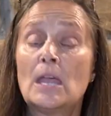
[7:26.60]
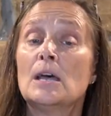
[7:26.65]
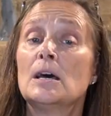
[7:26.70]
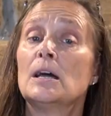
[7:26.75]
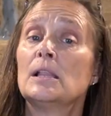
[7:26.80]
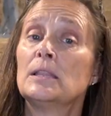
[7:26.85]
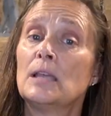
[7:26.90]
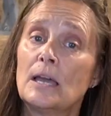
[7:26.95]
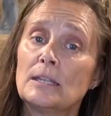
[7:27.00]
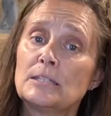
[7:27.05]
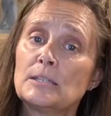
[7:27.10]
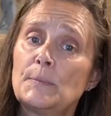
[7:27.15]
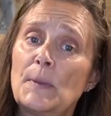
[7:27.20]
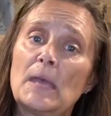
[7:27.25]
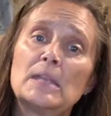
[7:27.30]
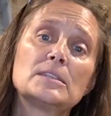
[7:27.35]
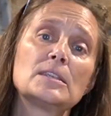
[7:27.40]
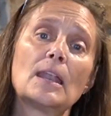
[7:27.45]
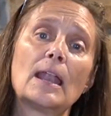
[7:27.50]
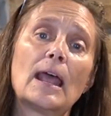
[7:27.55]
A lot
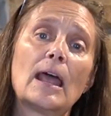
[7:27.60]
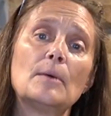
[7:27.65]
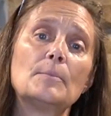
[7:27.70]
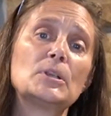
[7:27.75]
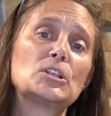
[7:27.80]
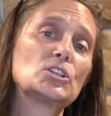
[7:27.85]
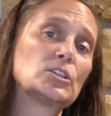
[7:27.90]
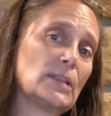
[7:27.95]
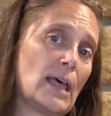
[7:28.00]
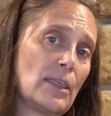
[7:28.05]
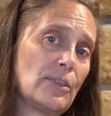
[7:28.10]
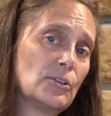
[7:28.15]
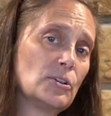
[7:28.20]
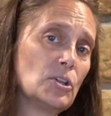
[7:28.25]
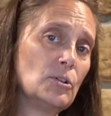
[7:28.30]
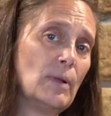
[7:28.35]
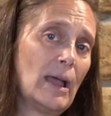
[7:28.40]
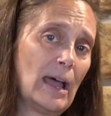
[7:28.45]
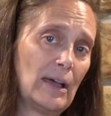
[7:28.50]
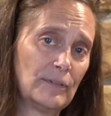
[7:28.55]
depends on how much leather
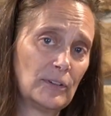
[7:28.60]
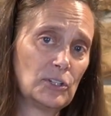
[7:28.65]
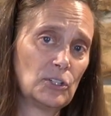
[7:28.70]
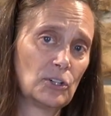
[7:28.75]
you have on